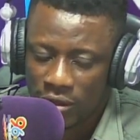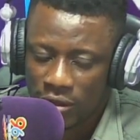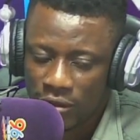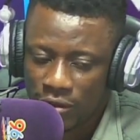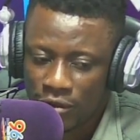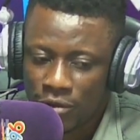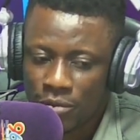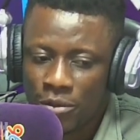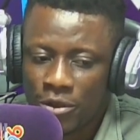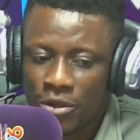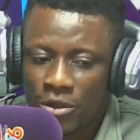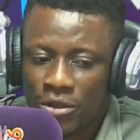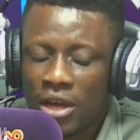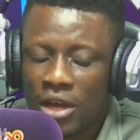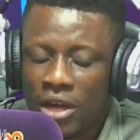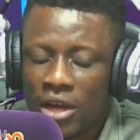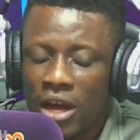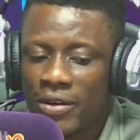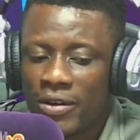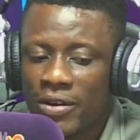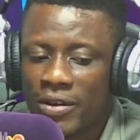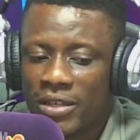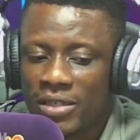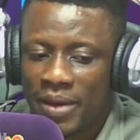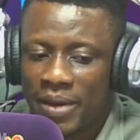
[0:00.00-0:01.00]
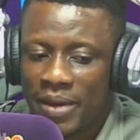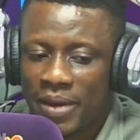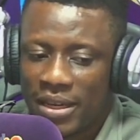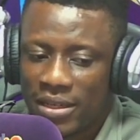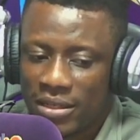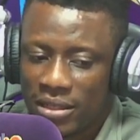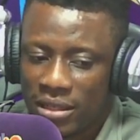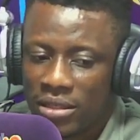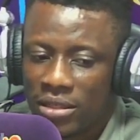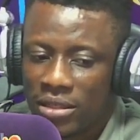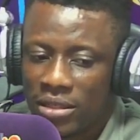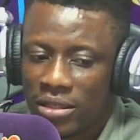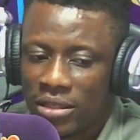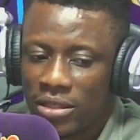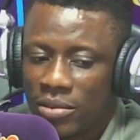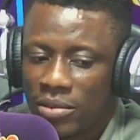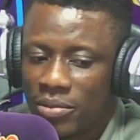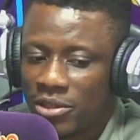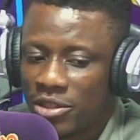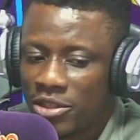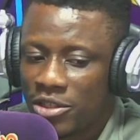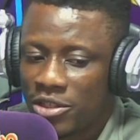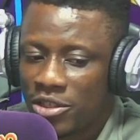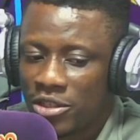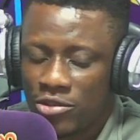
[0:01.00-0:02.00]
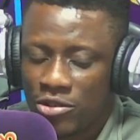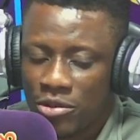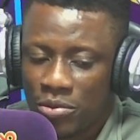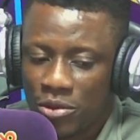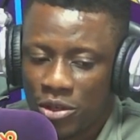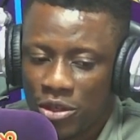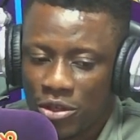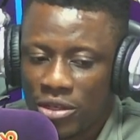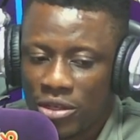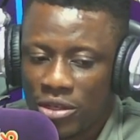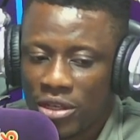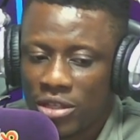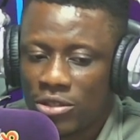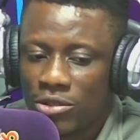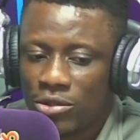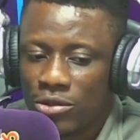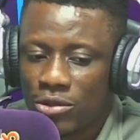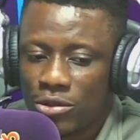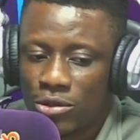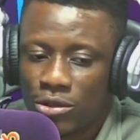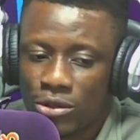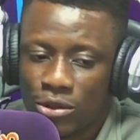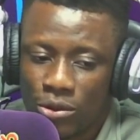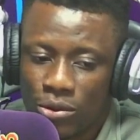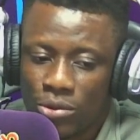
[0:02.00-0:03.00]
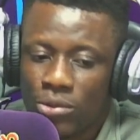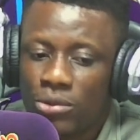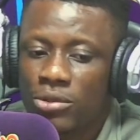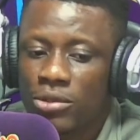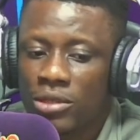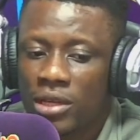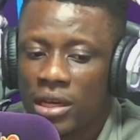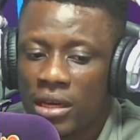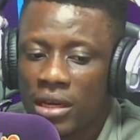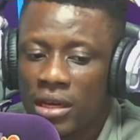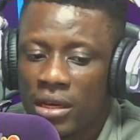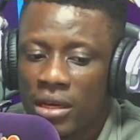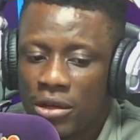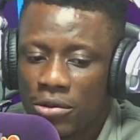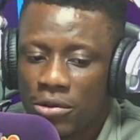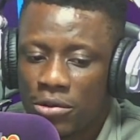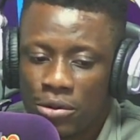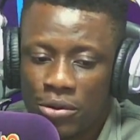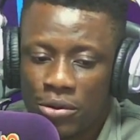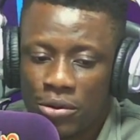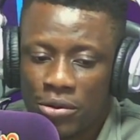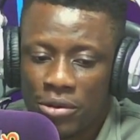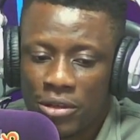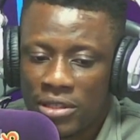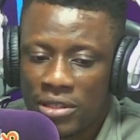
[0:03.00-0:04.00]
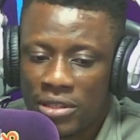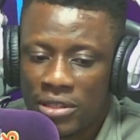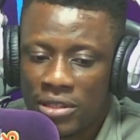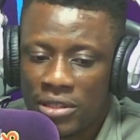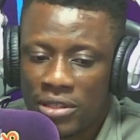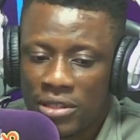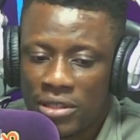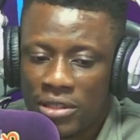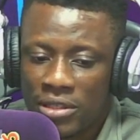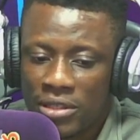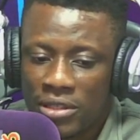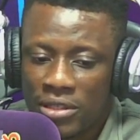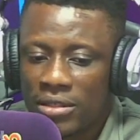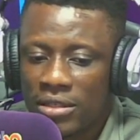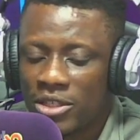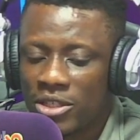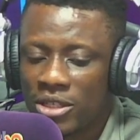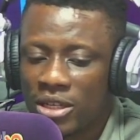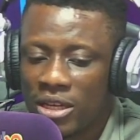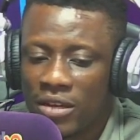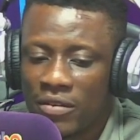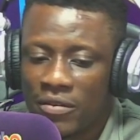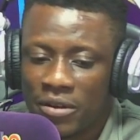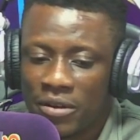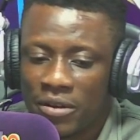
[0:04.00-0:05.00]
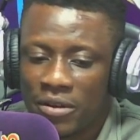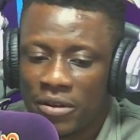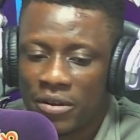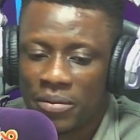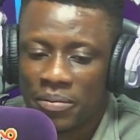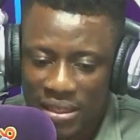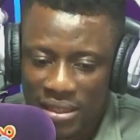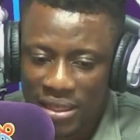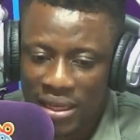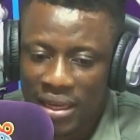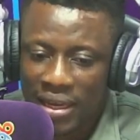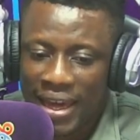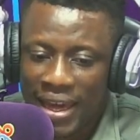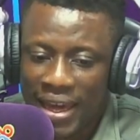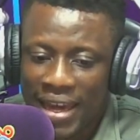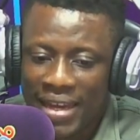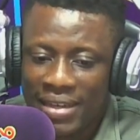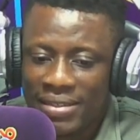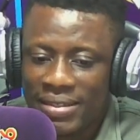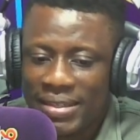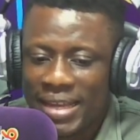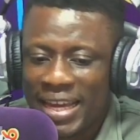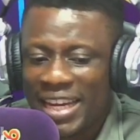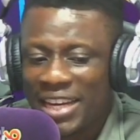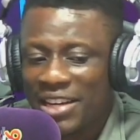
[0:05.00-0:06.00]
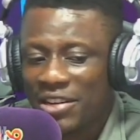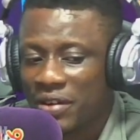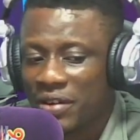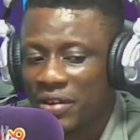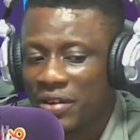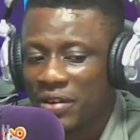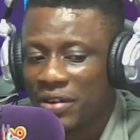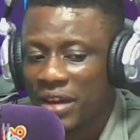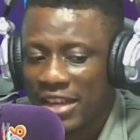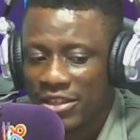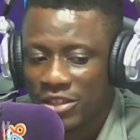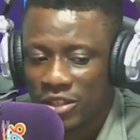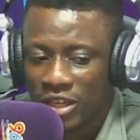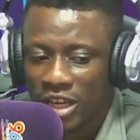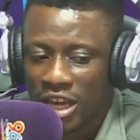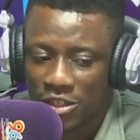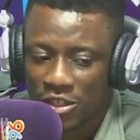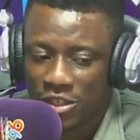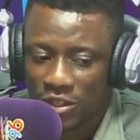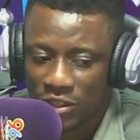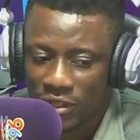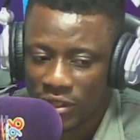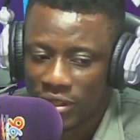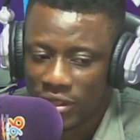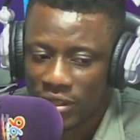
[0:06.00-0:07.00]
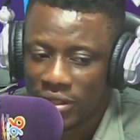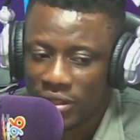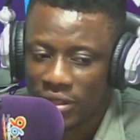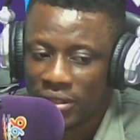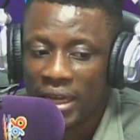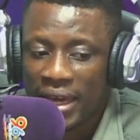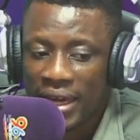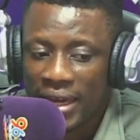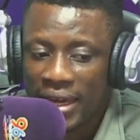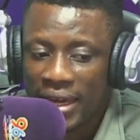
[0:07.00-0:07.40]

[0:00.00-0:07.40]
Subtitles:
The books are expected to be distributed to the schools through the State Commissioner for Basic and Secondary Education